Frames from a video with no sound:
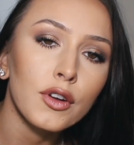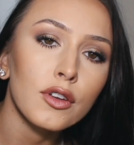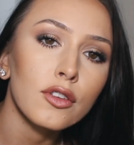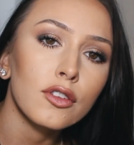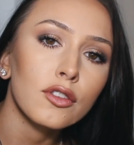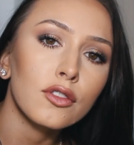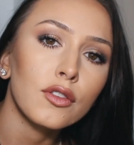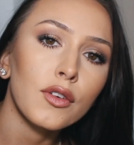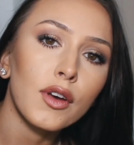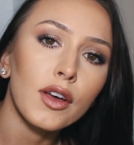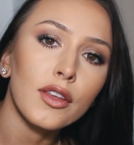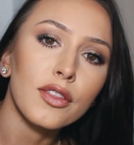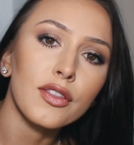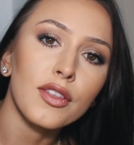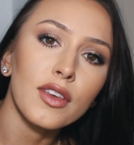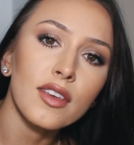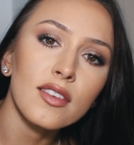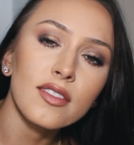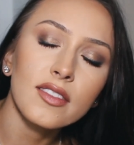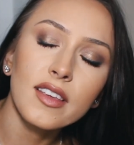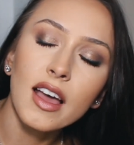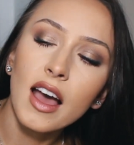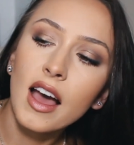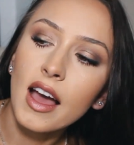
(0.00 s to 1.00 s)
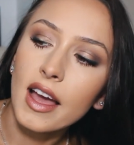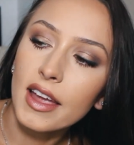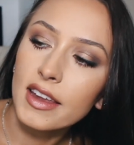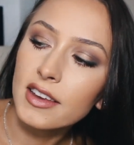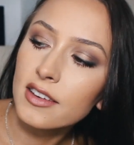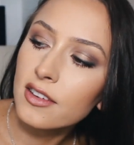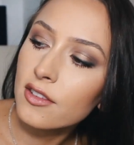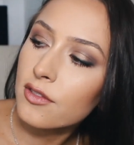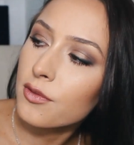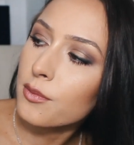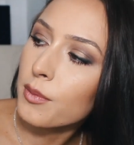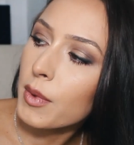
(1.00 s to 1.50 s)
First of all, this
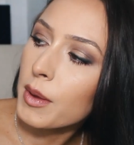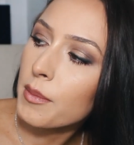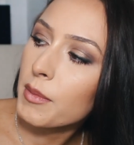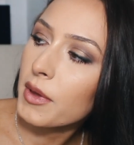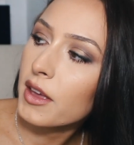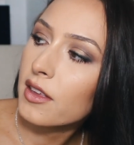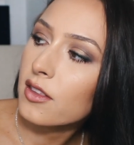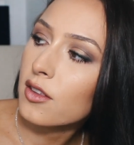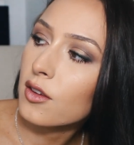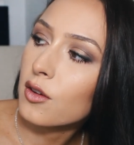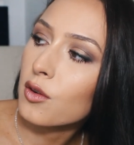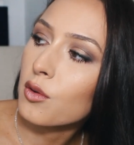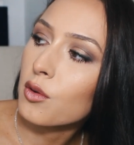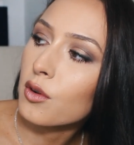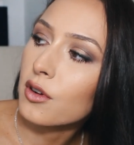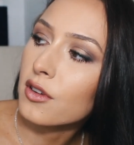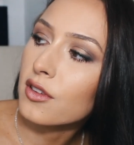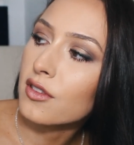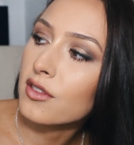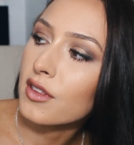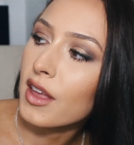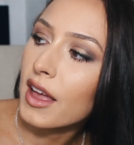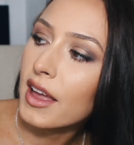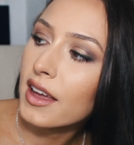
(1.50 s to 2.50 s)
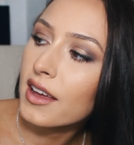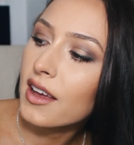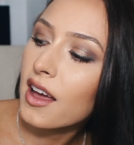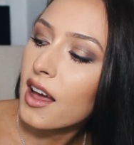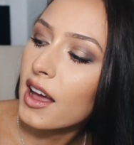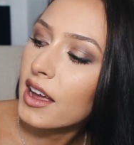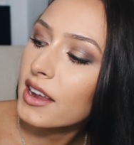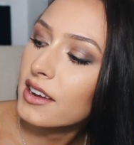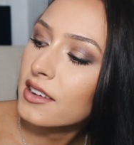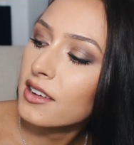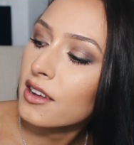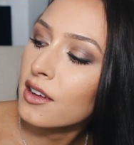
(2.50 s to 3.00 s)
kind of mimics a corset
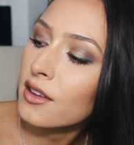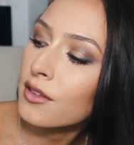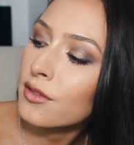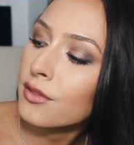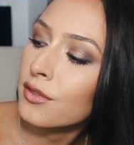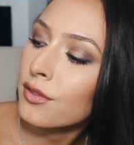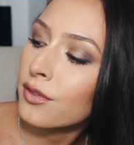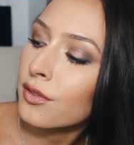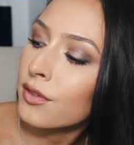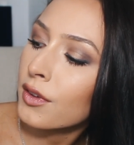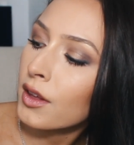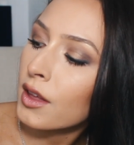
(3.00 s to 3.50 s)
kind of,